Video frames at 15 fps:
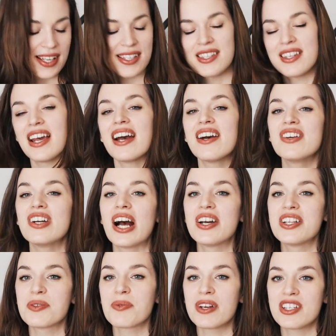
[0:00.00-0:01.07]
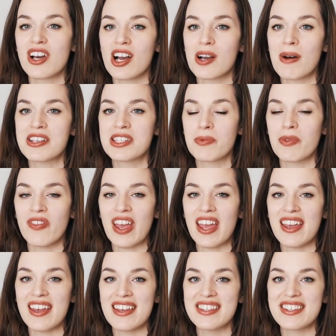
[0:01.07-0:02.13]
So now I just want to talk about some of
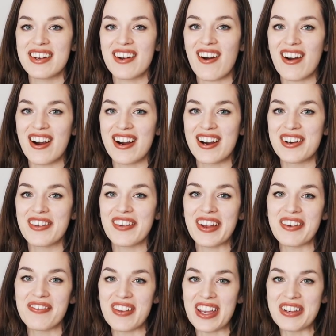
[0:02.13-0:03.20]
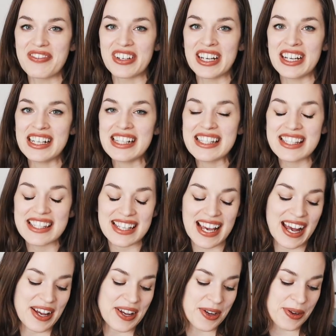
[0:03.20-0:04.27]
his and our like favorites.
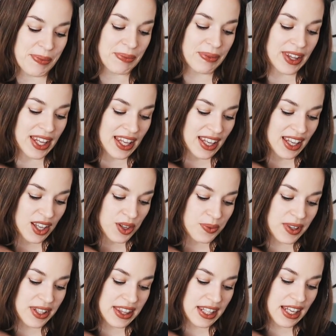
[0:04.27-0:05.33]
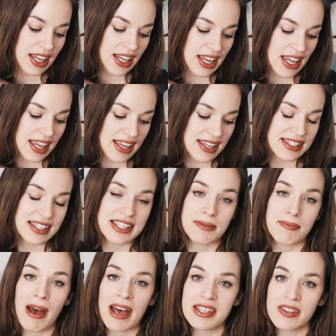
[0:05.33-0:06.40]
One thing is
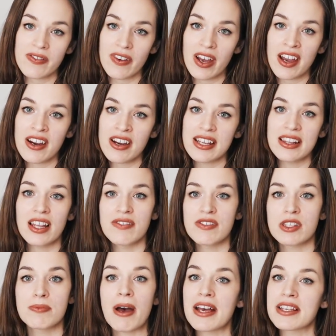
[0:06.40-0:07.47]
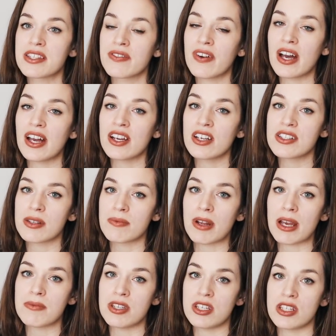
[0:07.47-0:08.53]
his pacifier. He loves his pacifier.
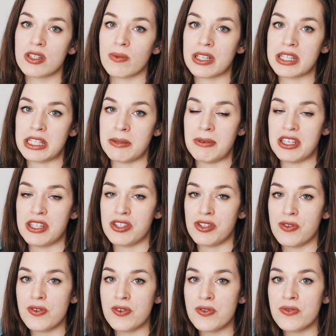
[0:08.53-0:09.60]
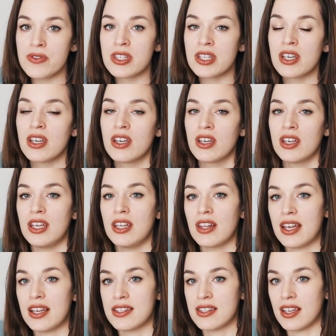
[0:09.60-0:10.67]
Sometimes he just wants to be soothed. He
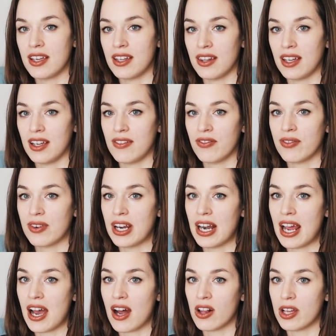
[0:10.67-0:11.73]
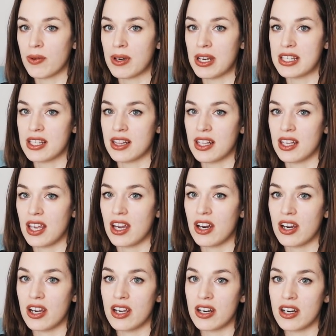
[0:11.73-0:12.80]
likes it like right now, like when he's in the
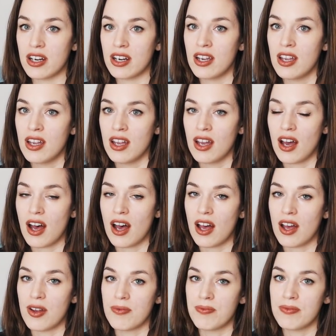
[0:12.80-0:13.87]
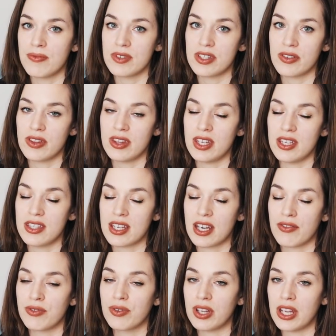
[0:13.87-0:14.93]
carrier. So these
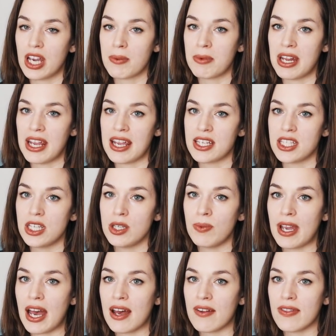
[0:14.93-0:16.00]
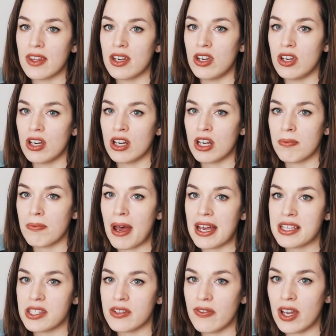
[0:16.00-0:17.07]
have really come in handy. We have the Nook
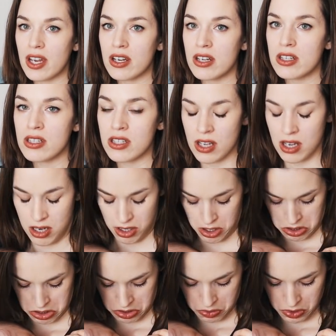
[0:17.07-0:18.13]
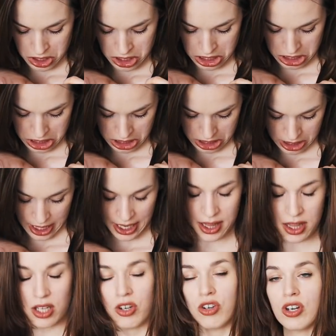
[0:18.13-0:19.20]
pacifiers, which is just
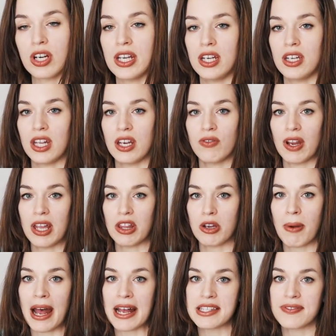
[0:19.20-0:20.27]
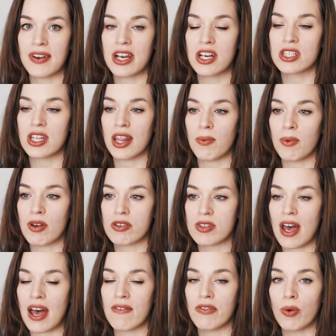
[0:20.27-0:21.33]
like the green, like regular pacifiers. And then we
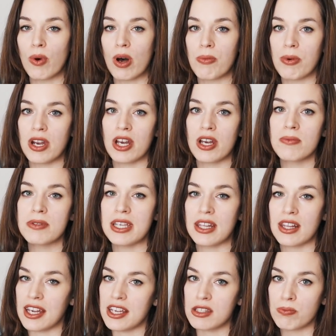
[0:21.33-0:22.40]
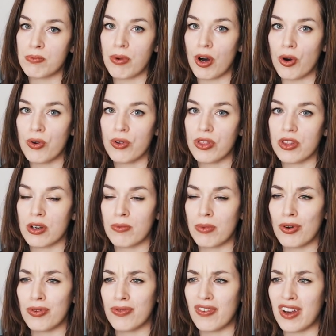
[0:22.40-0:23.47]
also have the Wubbanubs. He likes both. They're
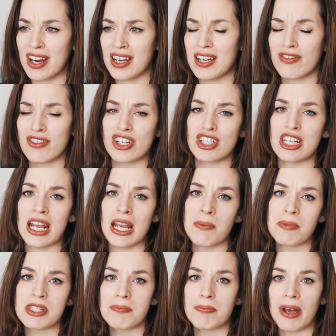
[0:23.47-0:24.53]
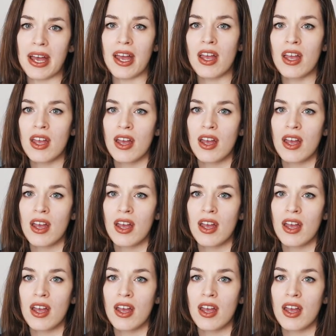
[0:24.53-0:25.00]
both very different shapes, but